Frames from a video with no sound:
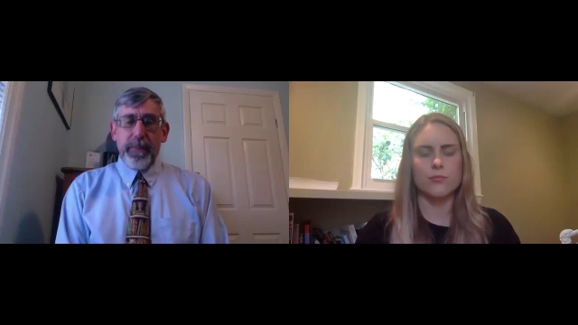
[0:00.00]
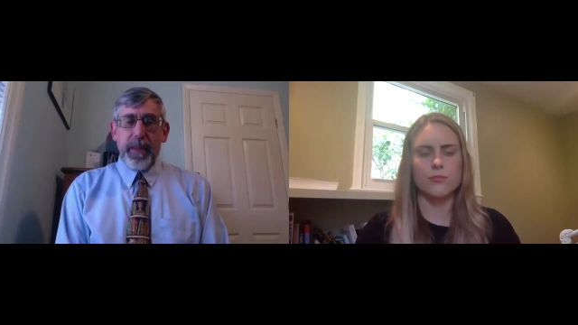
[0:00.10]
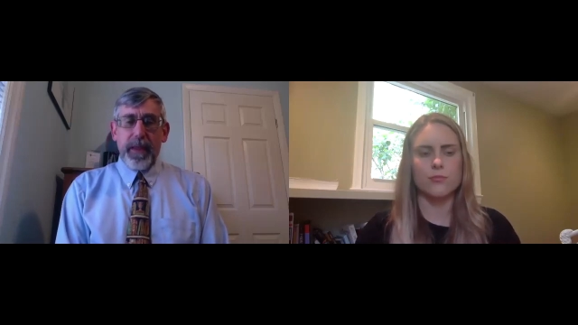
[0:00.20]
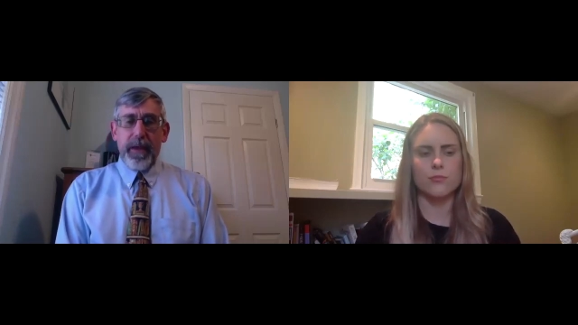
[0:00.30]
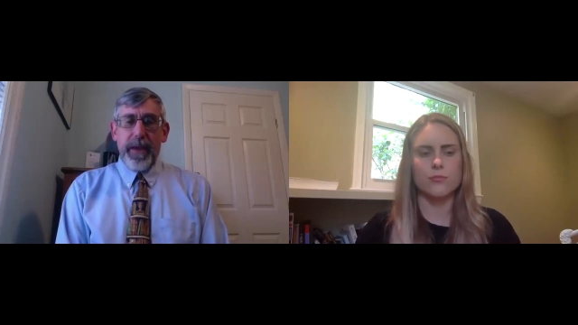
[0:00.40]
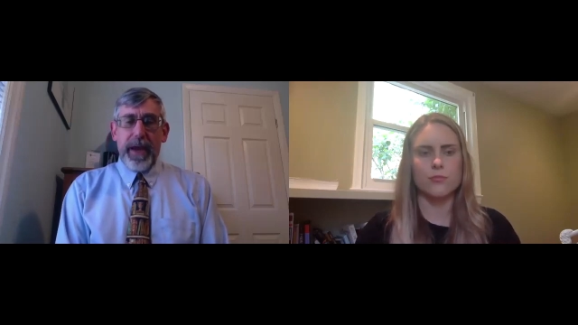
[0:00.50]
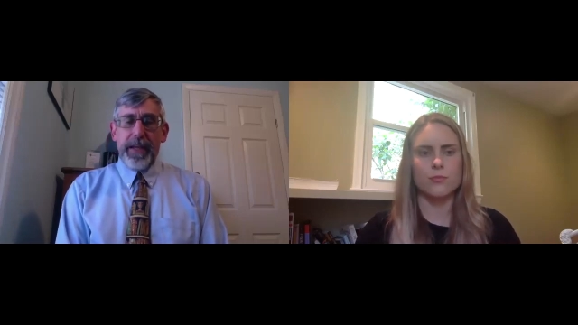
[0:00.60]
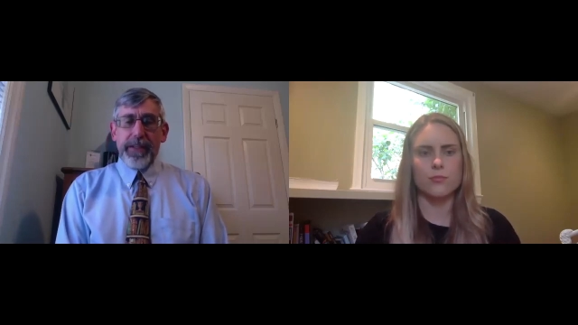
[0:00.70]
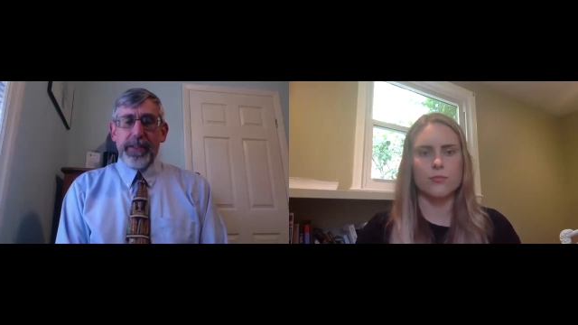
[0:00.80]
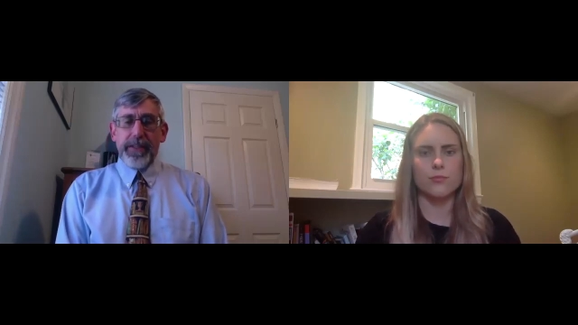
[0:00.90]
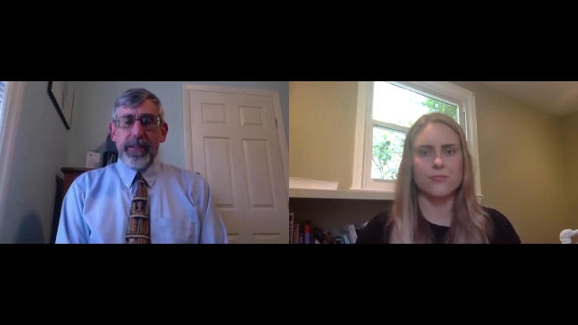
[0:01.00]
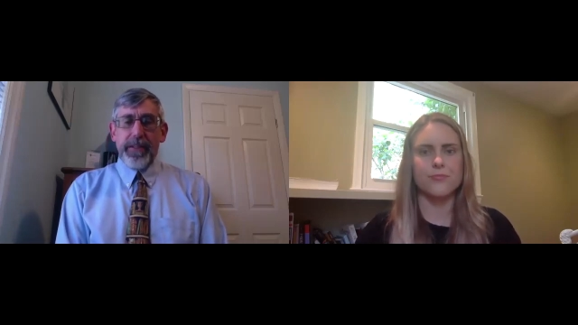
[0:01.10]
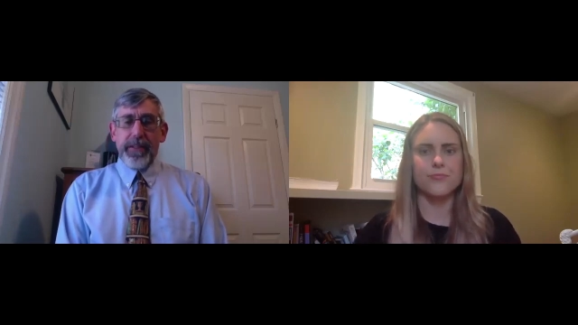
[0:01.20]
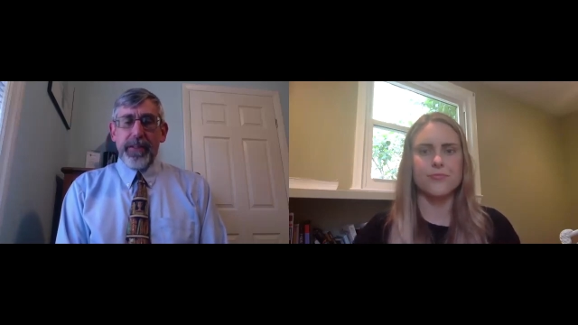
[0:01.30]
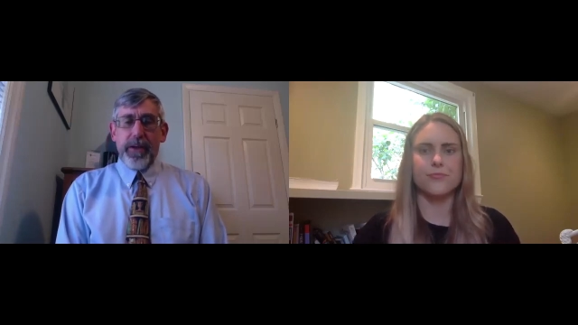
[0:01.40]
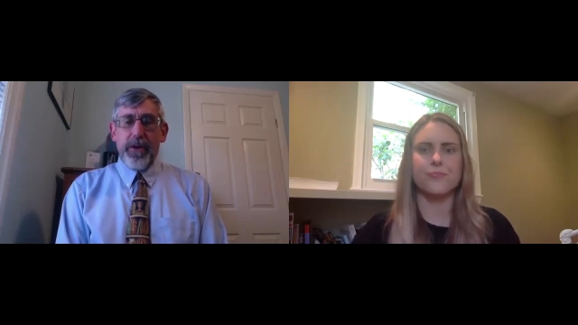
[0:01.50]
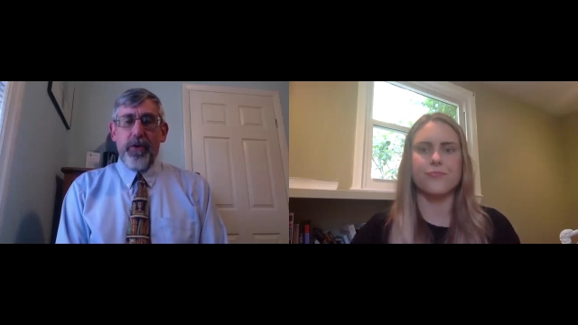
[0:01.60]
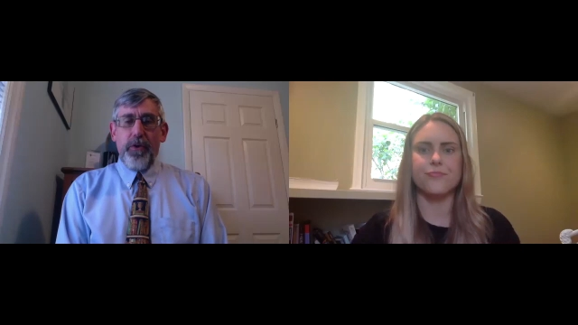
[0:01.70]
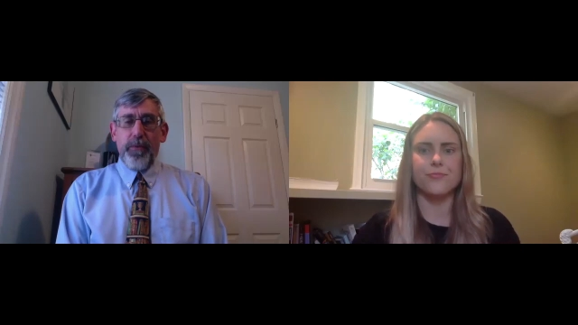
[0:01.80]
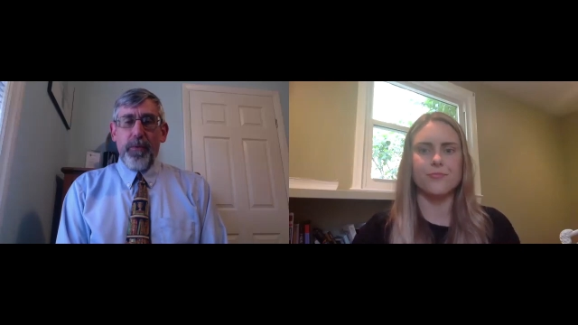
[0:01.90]
Speaker 1: um, as the
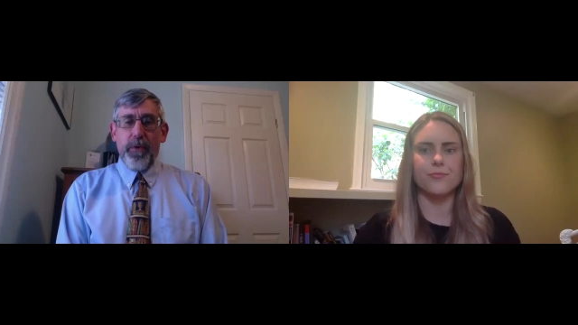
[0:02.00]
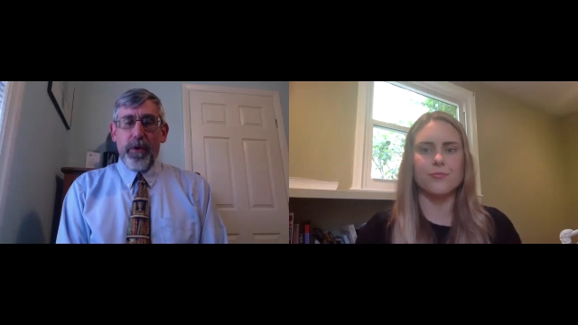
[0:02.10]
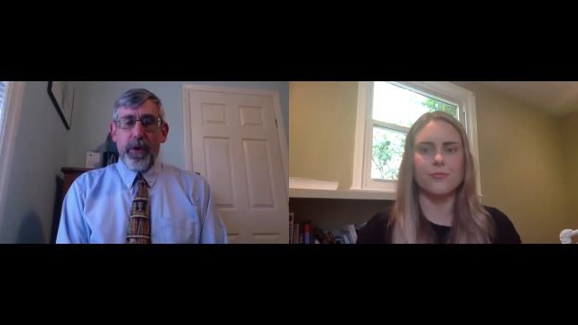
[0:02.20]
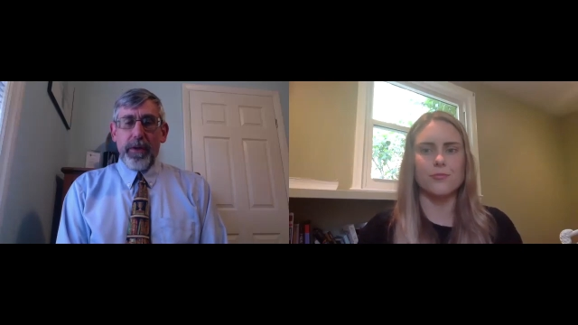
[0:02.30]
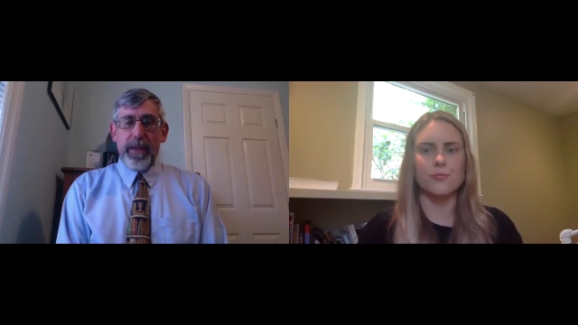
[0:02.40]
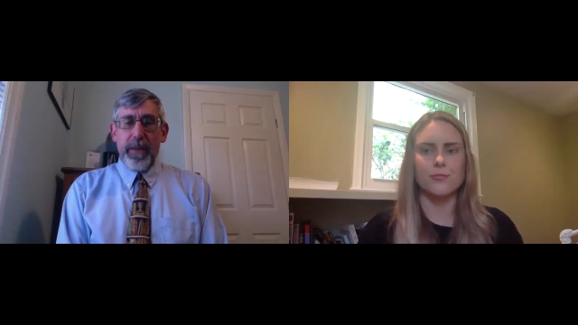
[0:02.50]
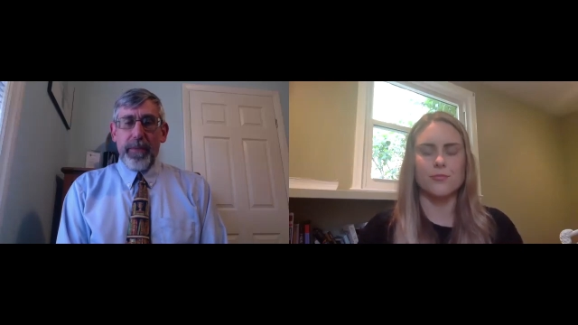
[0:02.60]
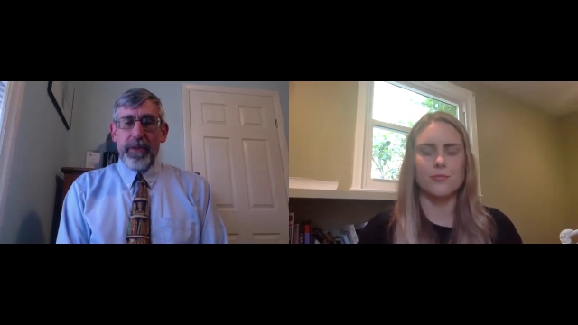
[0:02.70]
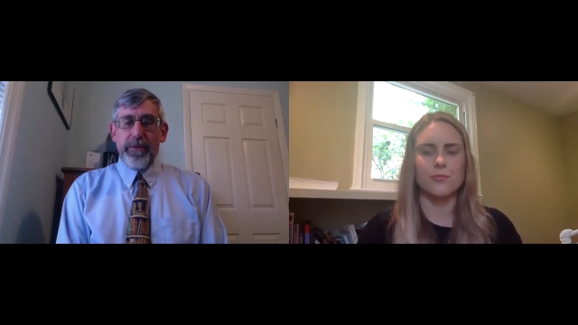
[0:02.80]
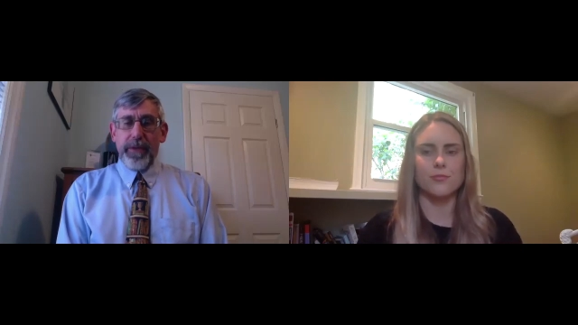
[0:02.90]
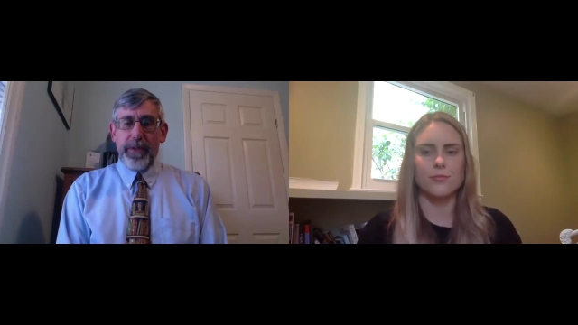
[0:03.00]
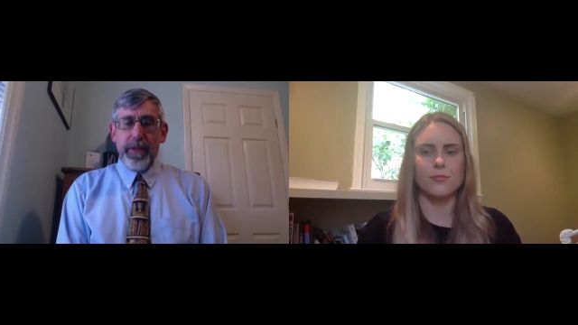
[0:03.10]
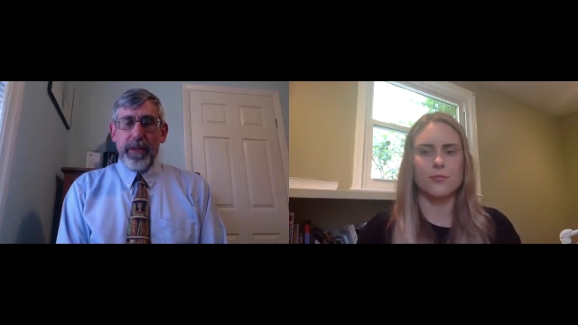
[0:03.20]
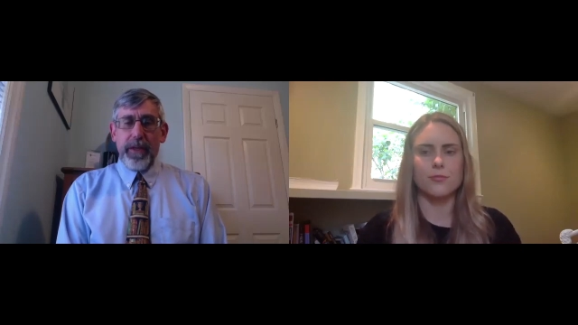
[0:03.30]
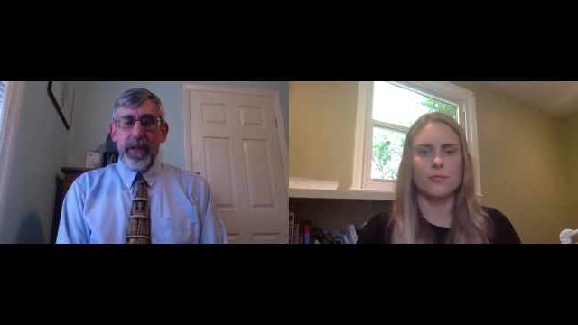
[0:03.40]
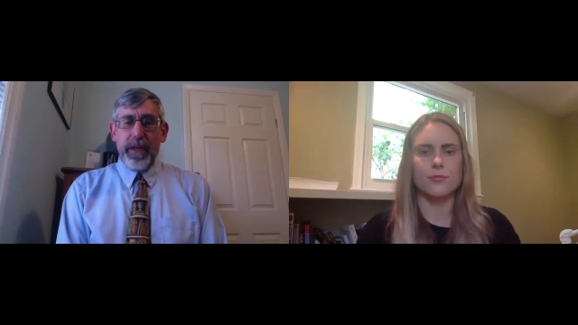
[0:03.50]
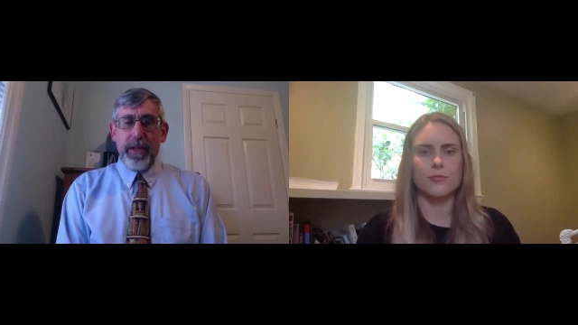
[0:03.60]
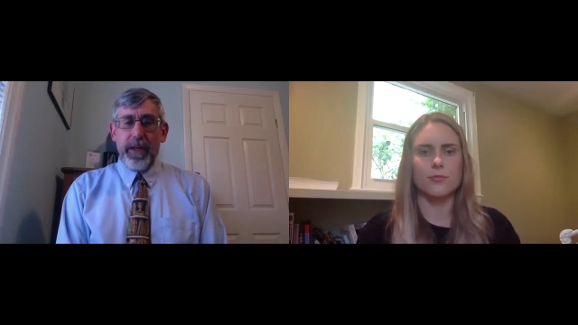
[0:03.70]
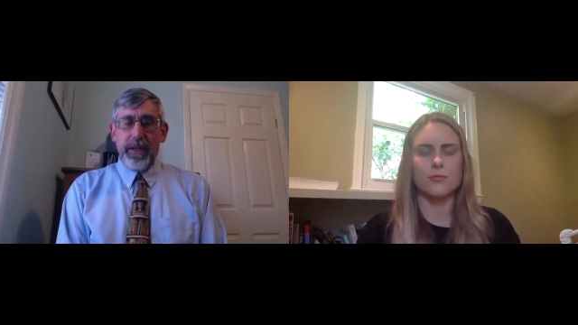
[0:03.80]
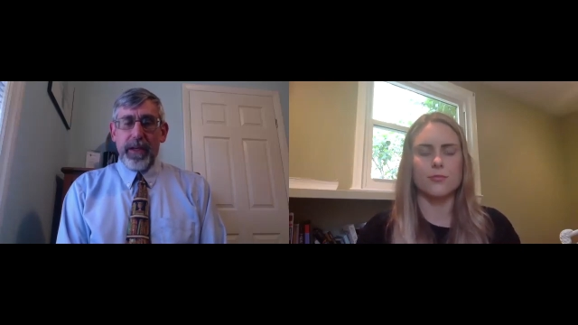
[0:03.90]
Cold War came into uh, uh,
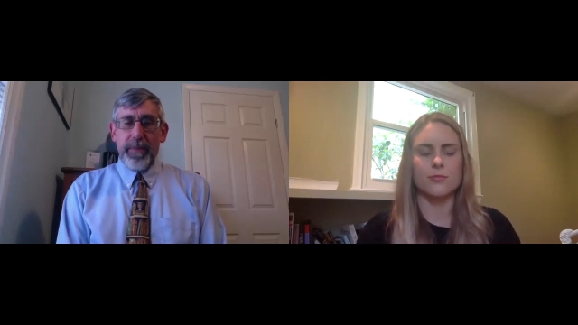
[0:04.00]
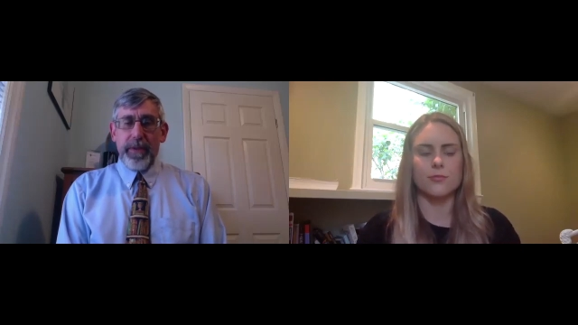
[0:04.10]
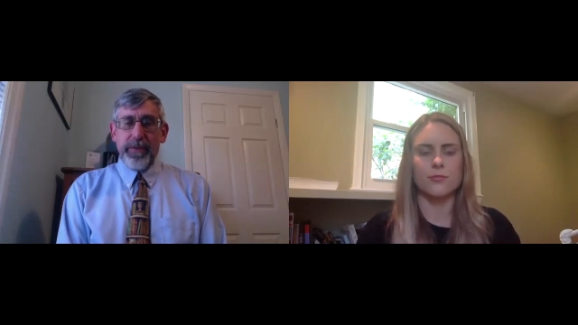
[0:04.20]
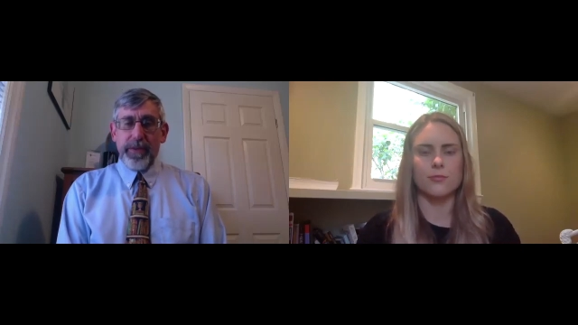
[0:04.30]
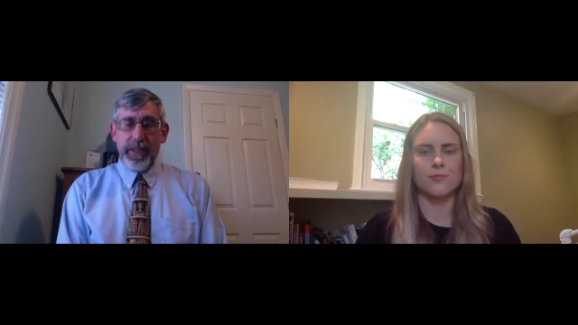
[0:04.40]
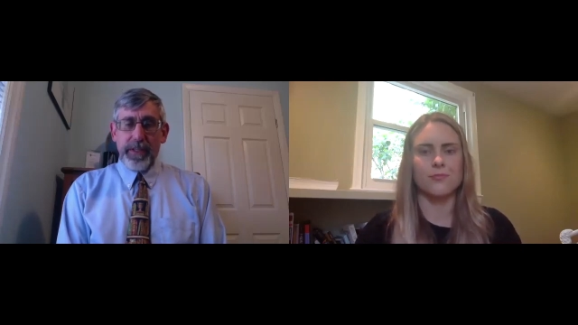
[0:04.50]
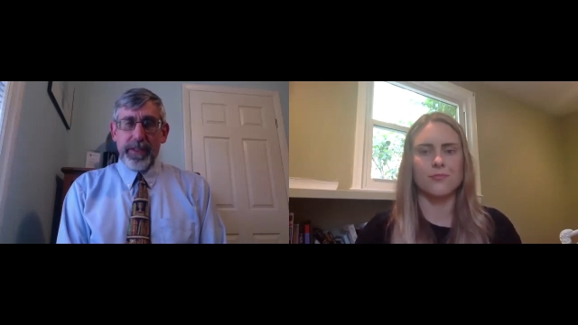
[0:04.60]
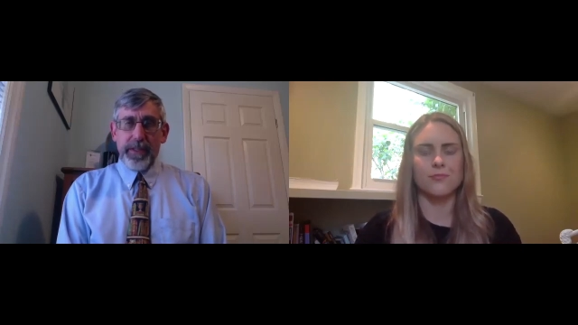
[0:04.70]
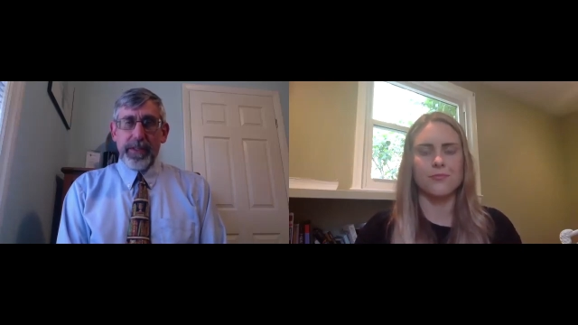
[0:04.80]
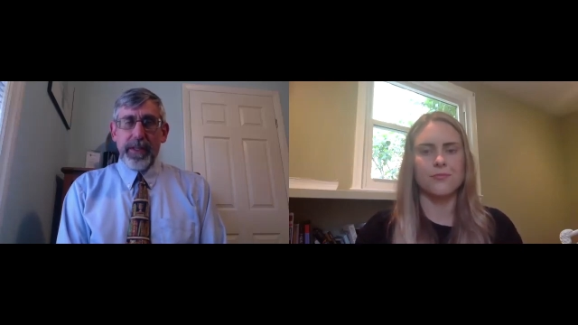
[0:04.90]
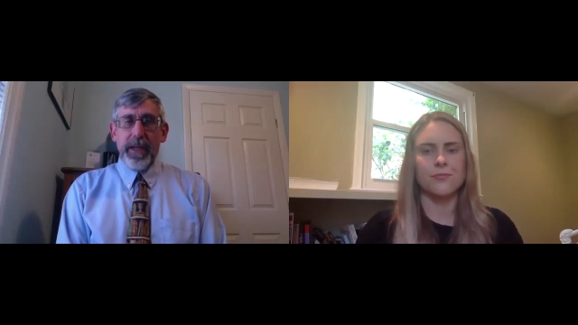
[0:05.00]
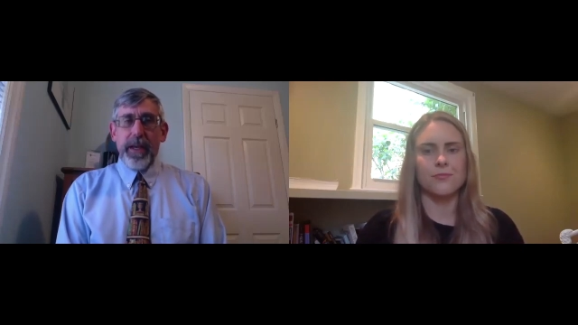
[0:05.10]
uh, came into existence,